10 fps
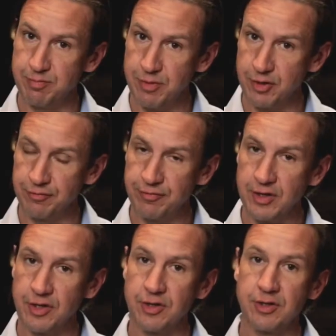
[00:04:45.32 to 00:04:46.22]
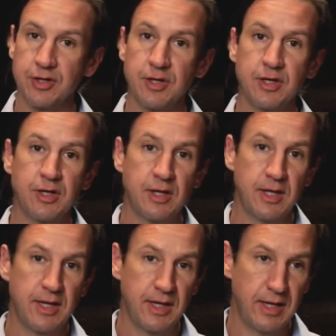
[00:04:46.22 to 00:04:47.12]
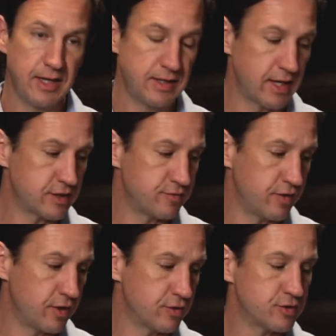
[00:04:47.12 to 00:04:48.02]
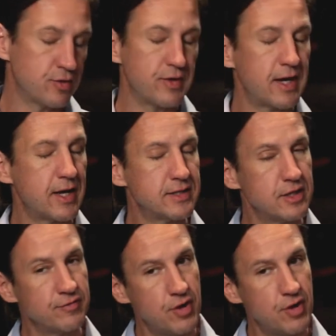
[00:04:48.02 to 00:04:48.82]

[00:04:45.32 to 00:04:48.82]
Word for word: middle finger, index finger. So that idea of